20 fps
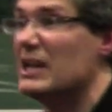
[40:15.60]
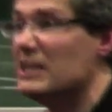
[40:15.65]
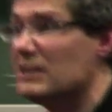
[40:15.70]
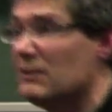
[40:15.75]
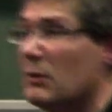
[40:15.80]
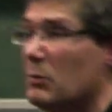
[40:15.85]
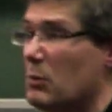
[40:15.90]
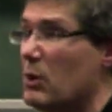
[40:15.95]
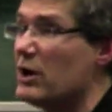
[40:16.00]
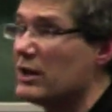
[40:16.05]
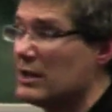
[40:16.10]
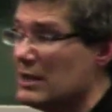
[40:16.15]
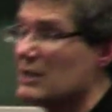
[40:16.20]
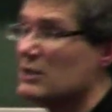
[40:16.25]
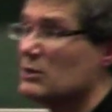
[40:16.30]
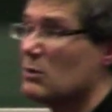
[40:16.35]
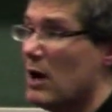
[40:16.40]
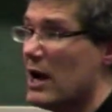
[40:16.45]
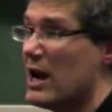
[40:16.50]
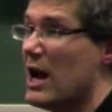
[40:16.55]
so the chance of it
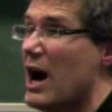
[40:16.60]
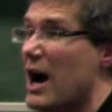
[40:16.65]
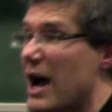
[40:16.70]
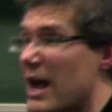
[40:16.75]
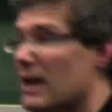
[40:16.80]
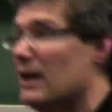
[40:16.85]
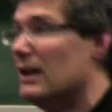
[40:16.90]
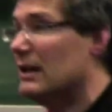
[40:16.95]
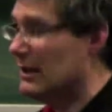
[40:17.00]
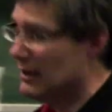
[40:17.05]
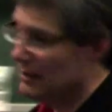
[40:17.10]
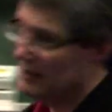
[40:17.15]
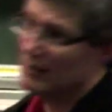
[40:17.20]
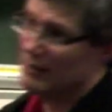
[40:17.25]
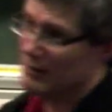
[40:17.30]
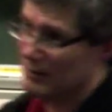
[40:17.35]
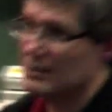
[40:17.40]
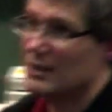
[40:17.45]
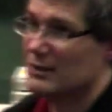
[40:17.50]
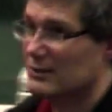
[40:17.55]
working is quite high,
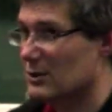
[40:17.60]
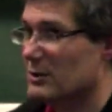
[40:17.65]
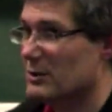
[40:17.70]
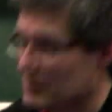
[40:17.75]
though